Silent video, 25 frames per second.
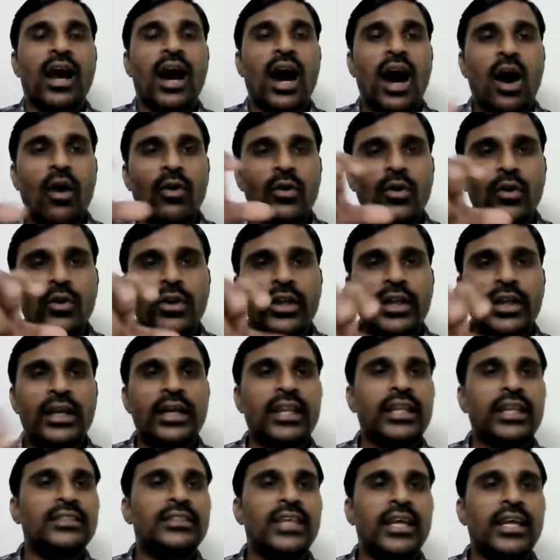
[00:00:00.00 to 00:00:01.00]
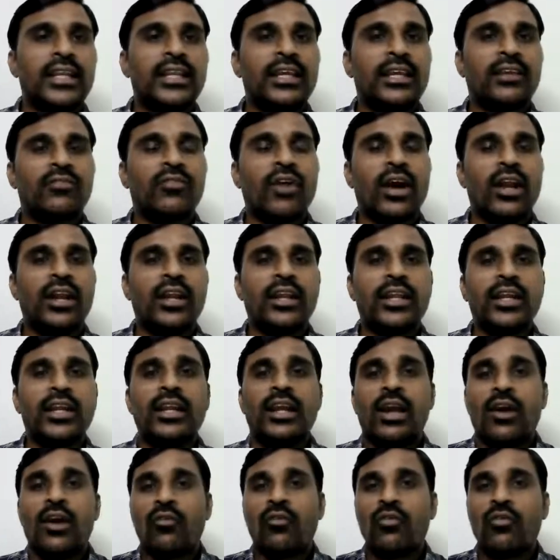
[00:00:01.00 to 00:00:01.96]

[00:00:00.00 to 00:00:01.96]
How to decrease the inequality?